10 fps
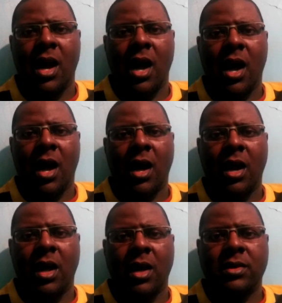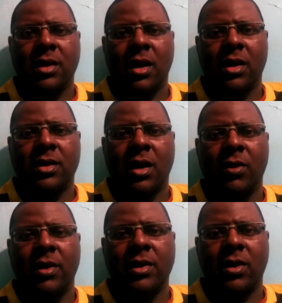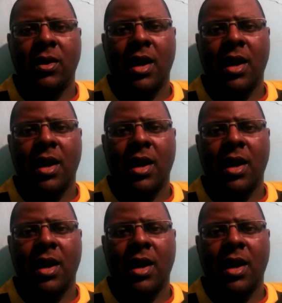a tarot reader